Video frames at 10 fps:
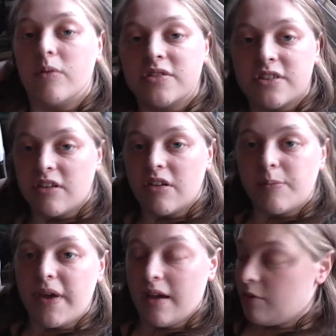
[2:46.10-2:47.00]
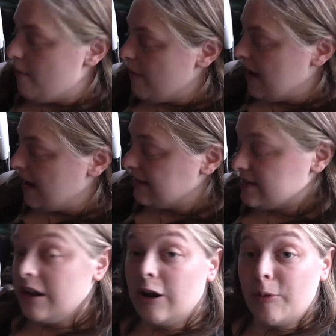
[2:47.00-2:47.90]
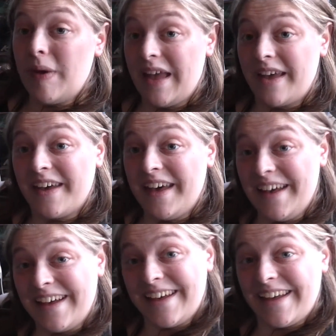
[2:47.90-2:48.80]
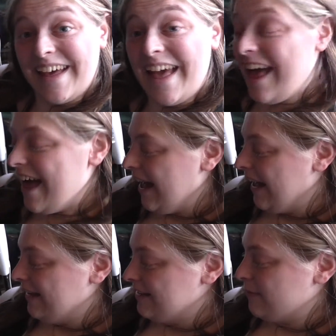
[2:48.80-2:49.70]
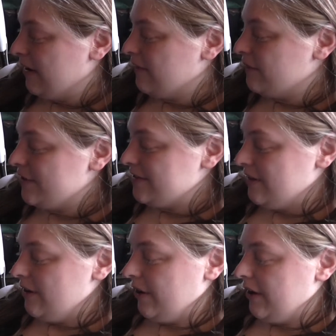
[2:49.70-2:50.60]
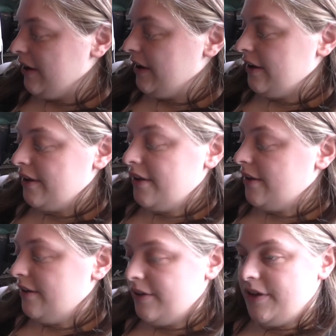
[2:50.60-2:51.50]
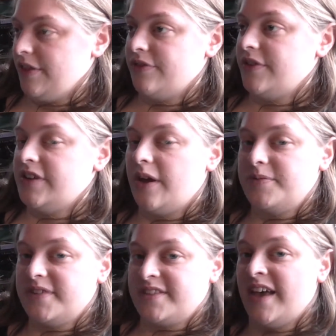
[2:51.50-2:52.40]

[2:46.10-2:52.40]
see you in a bit when my leg is no longer pink and my foot is no longer looking 3 times the